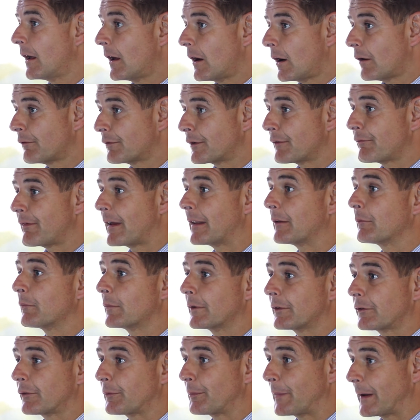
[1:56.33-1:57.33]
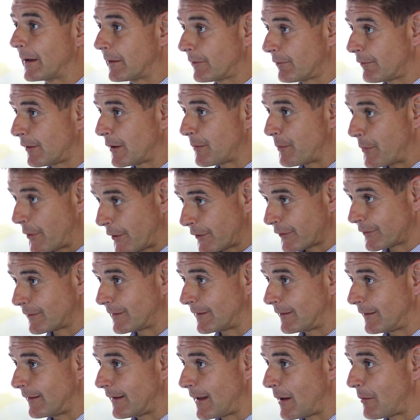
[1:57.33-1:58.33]
of an event which speaks very
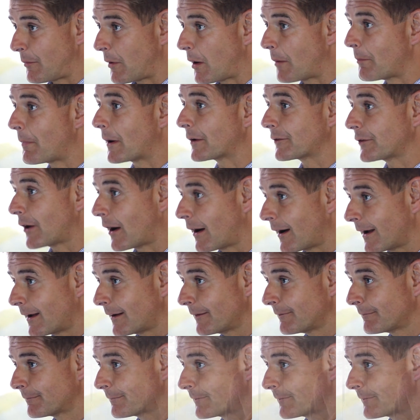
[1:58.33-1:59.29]
personally to them are much higher,